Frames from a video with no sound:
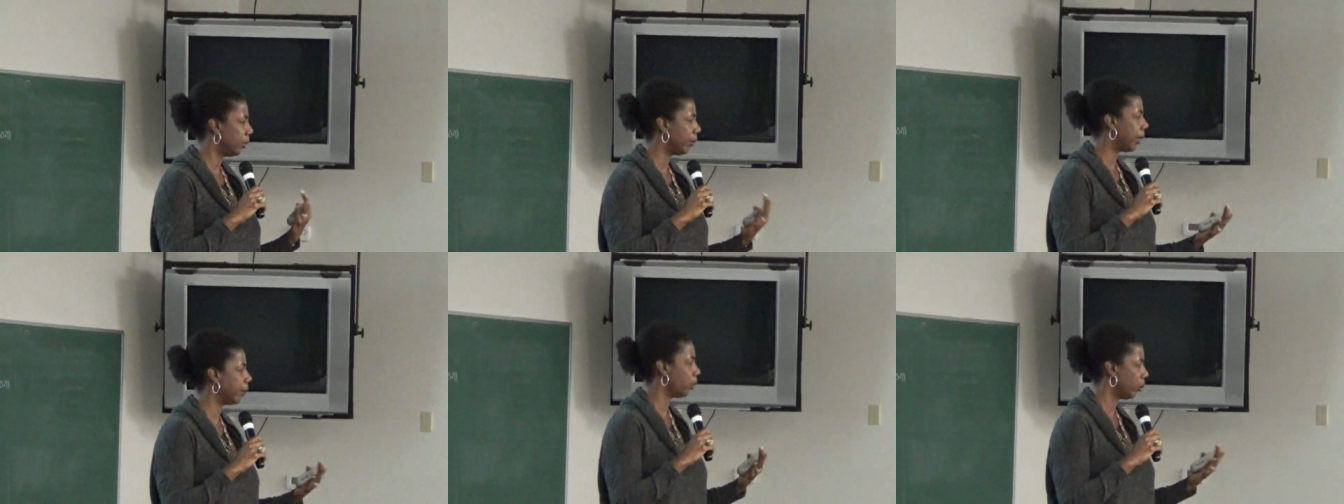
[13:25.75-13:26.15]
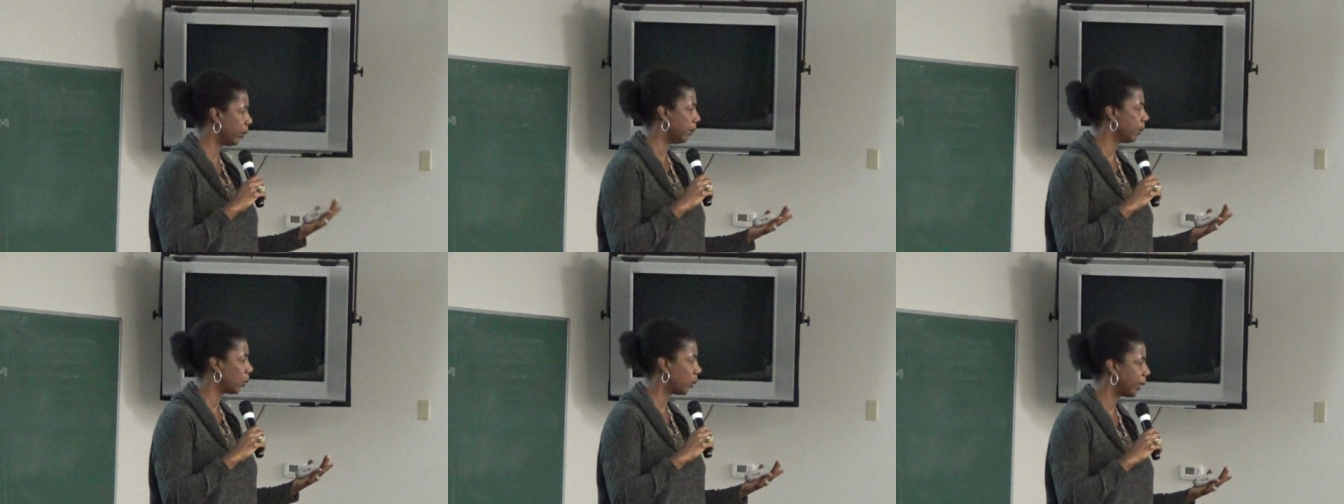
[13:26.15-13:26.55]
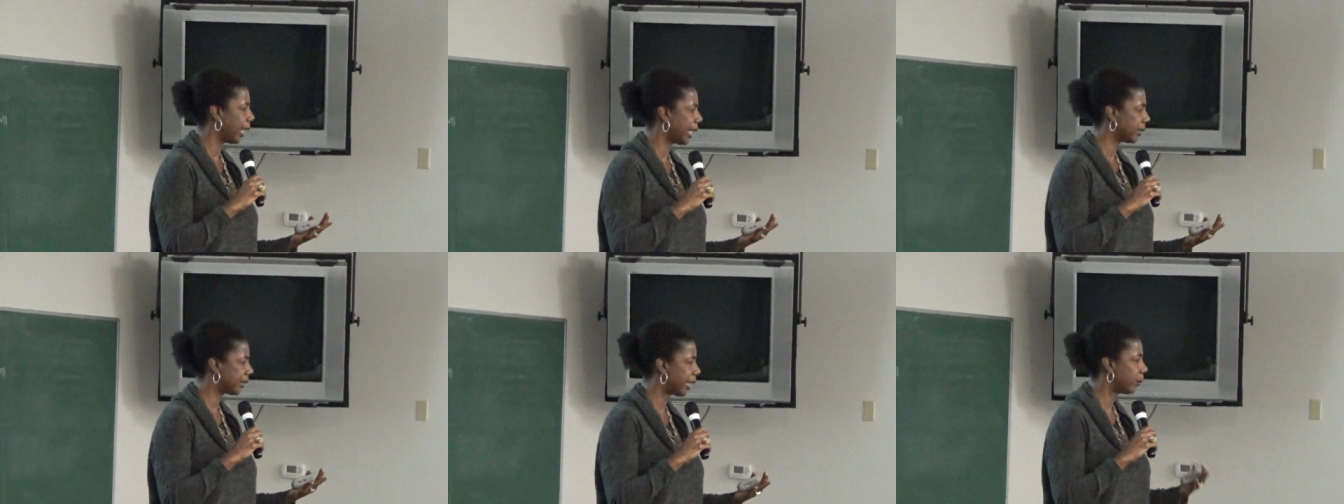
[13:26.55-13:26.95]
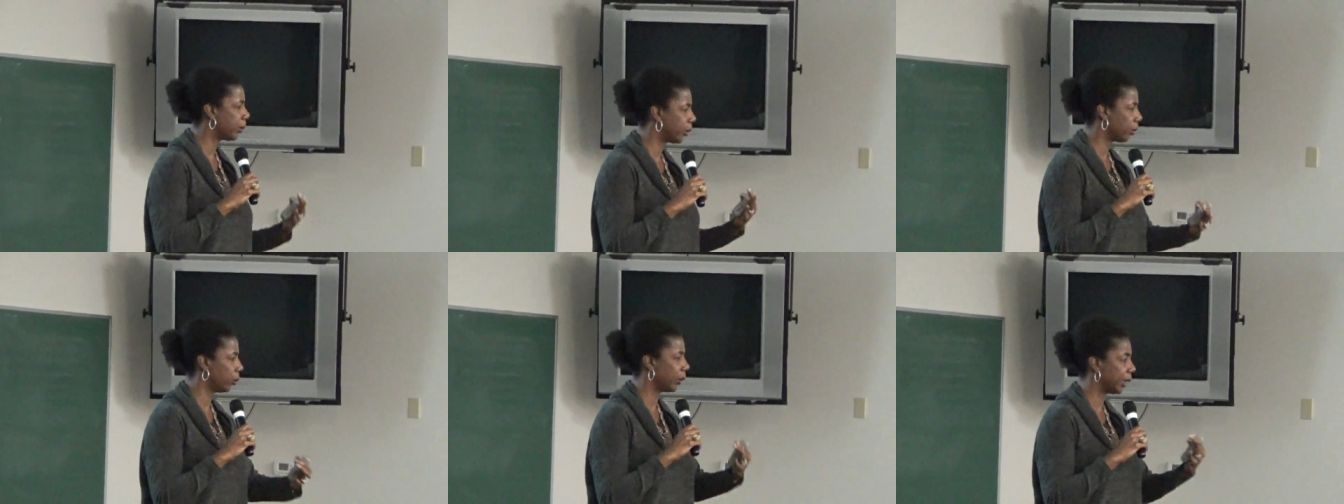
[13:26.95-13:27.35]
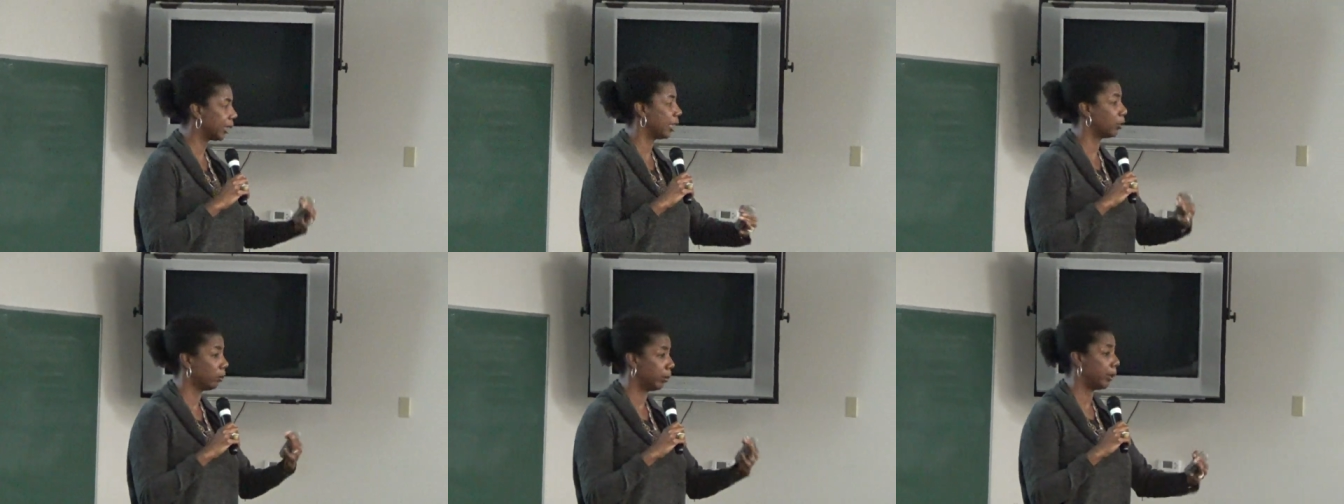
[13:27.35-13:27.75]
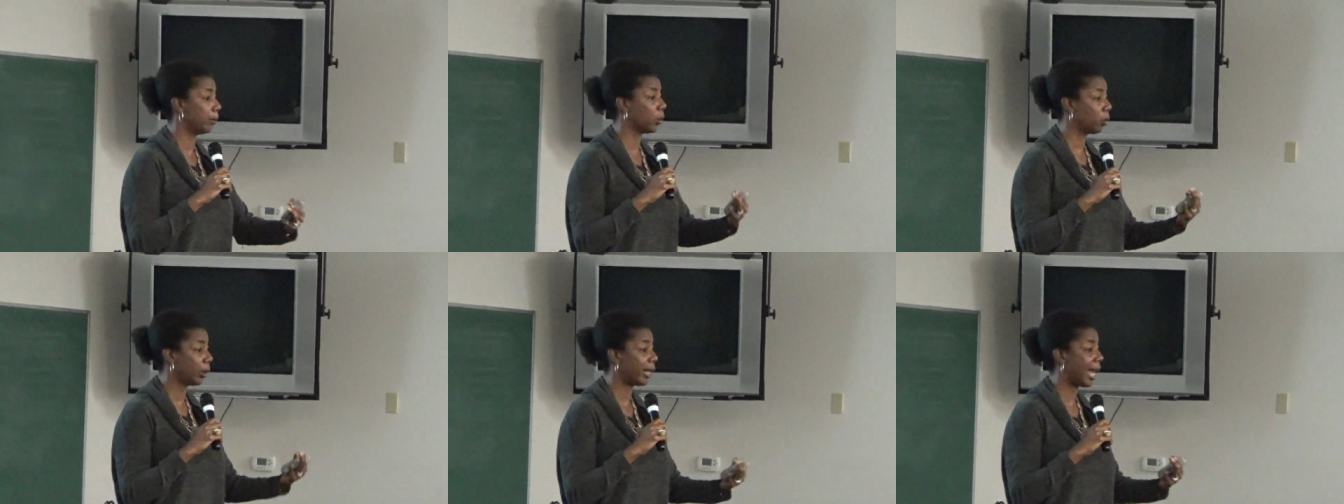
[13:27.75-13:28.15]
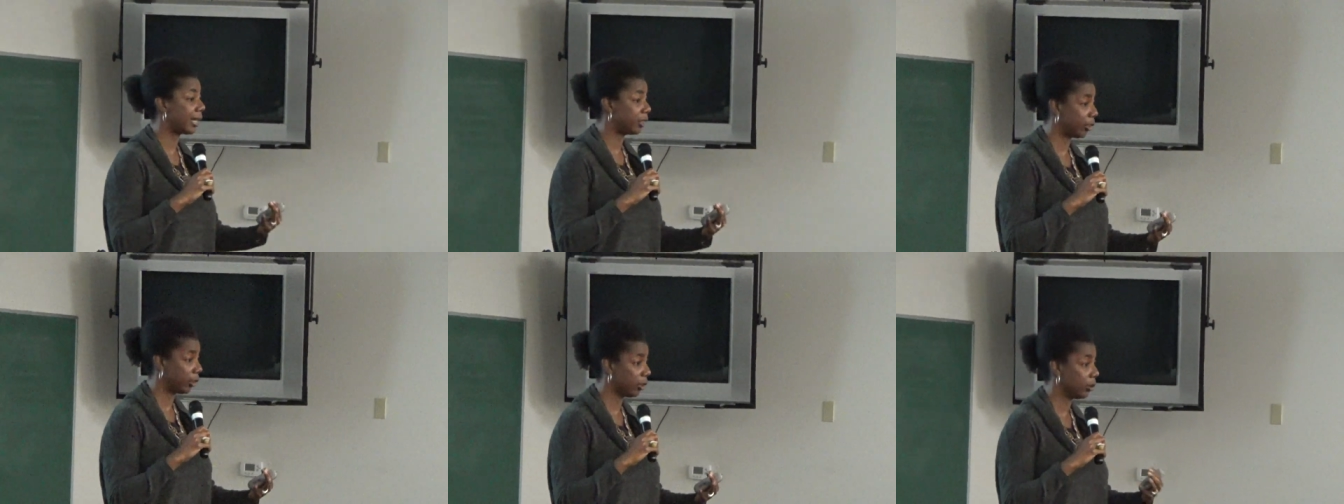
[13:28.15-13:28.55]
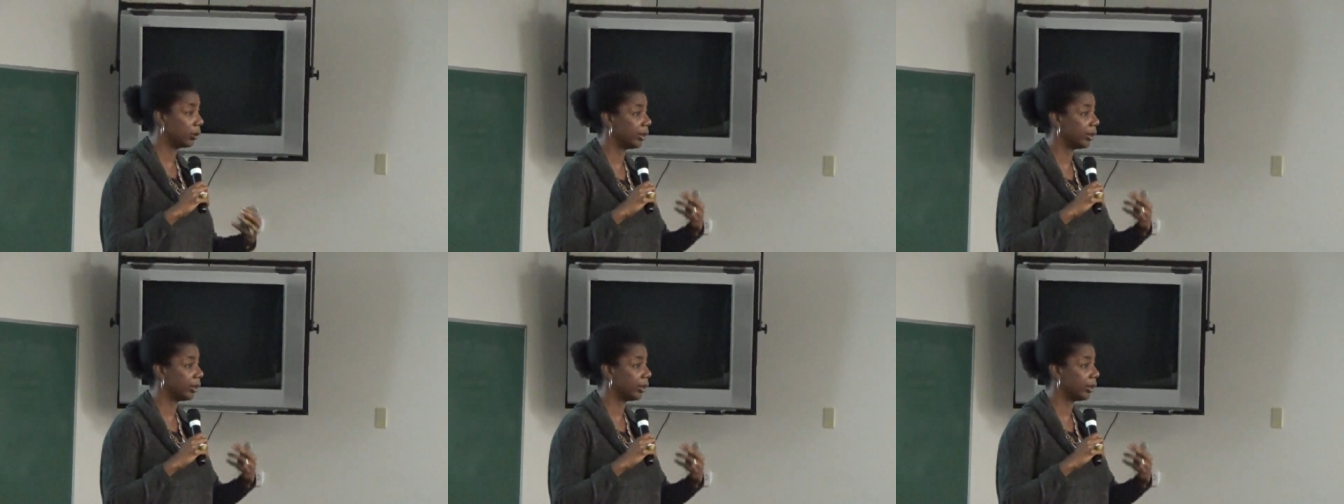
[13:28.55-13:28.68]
you may remember what I say, but you're really gonna remember what I do,